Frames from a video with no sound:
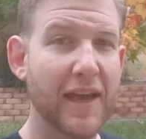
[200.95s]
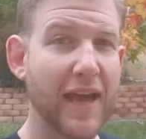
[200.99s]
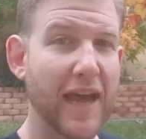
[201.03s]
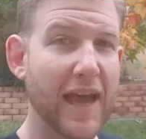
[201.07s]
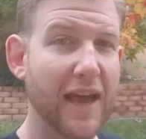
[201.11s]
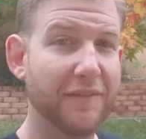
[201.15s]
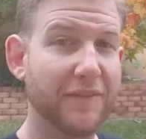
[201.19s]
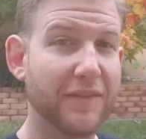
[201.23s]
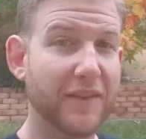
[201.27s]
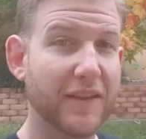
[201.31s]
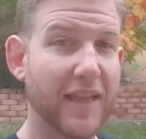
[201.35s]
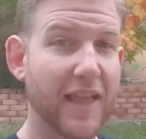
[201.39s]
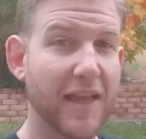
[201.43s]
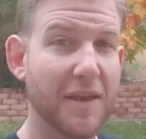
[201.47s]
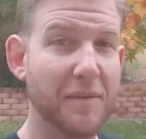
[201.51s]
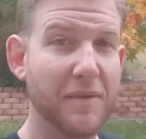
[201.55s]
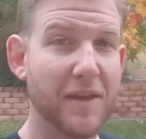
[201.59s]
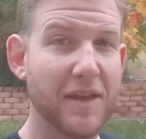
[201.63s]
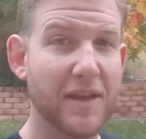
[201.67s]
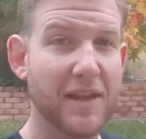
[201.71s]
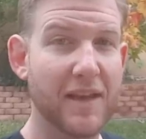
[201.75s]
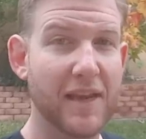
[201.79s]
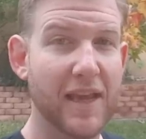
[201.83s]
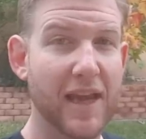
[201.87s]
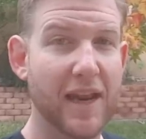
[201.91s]
half a
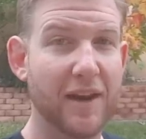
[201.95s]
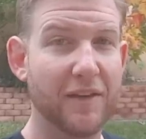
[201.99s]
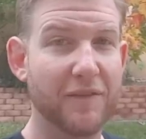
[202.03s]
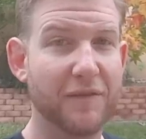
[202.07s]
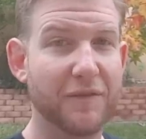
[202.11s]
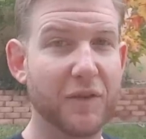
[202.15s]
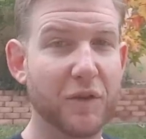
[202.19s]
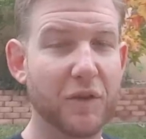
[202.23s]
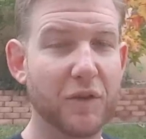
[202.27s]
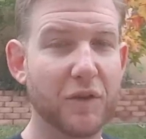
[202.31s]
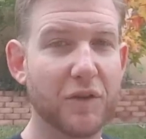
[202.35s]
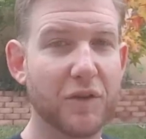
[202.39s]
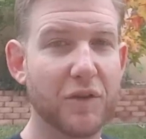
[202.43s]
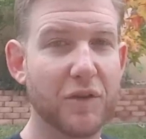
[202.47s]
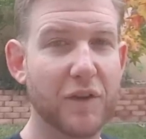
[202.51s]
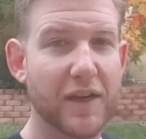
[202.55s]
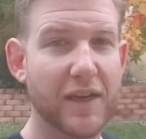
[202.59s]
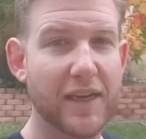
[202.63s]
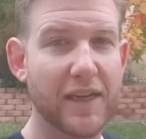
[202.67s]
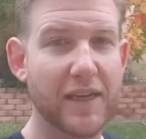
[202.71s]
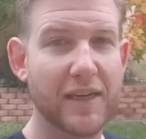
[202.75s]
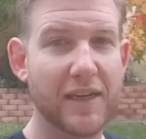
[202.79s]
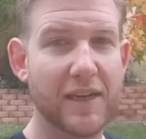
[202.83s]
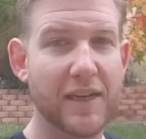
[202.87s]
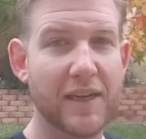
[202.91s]
lemon, and a full
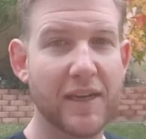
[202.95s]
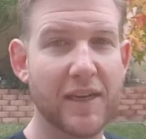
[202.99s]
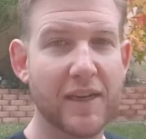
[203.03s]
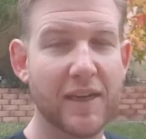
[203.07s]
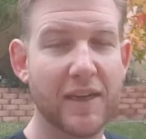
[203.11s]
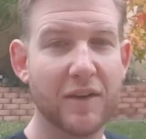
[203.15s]
green